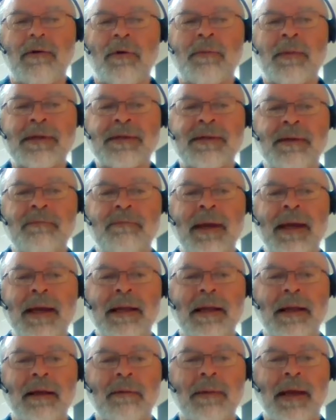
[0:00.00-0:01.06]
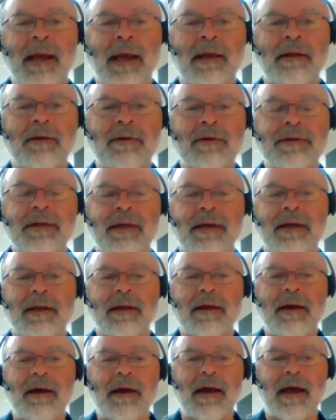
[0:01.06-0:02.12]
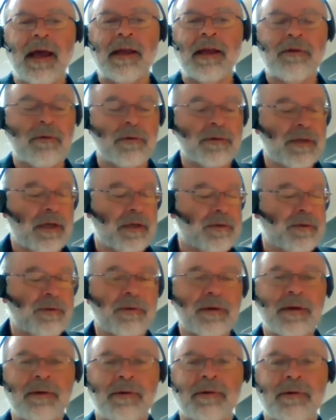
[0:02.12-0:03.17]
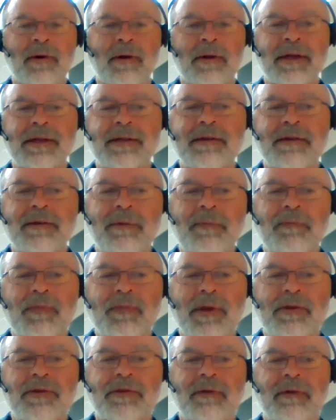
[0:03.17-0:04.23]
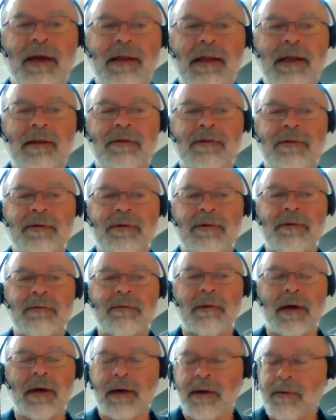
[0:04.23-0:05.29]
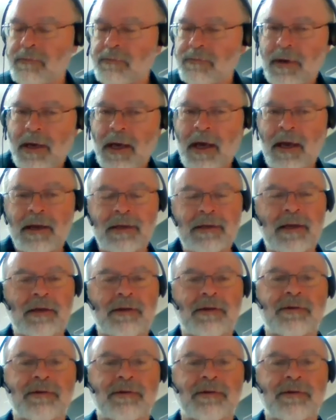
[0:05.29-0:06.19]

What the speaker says: almost immediately began using it, and you also took your knowledge straight into architecture